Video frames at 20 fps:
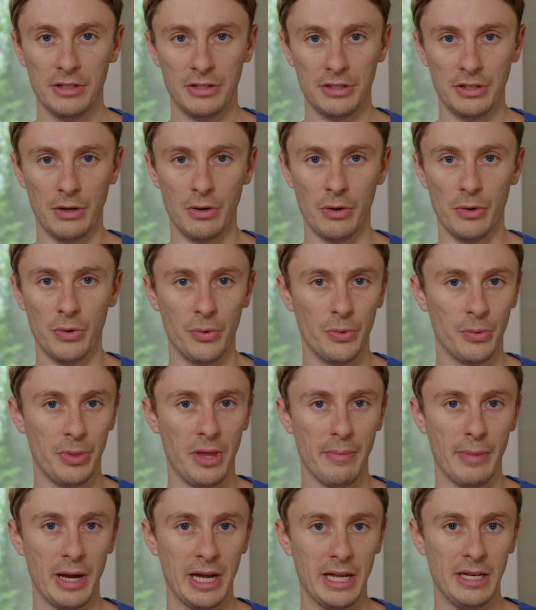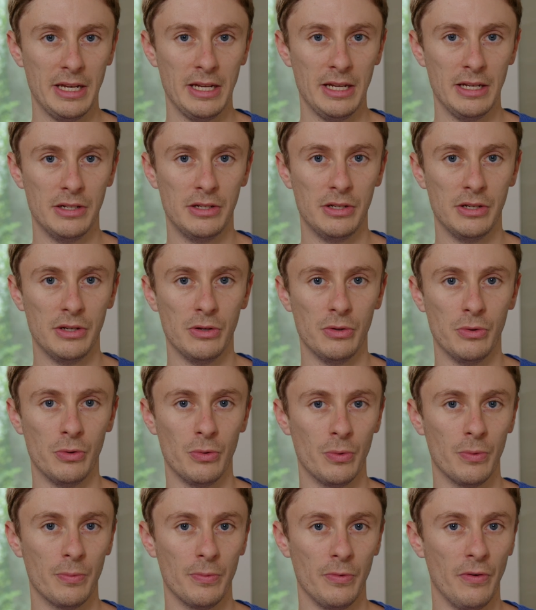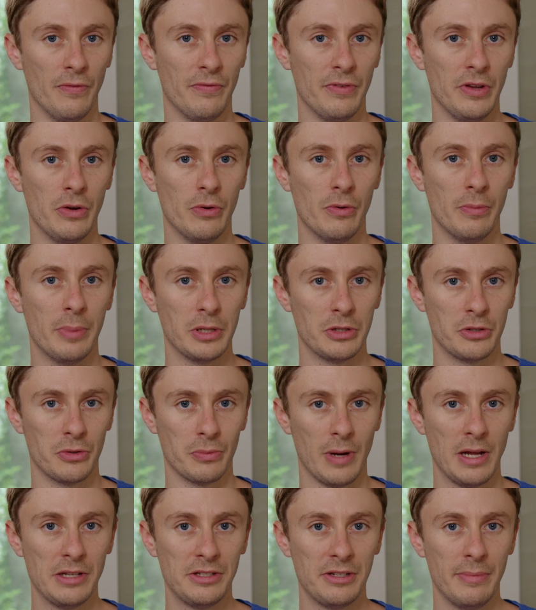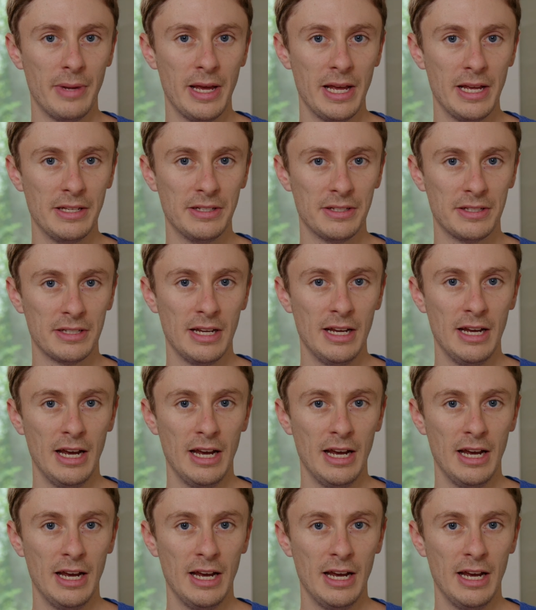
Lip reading: So they might need to review a bunch of resumes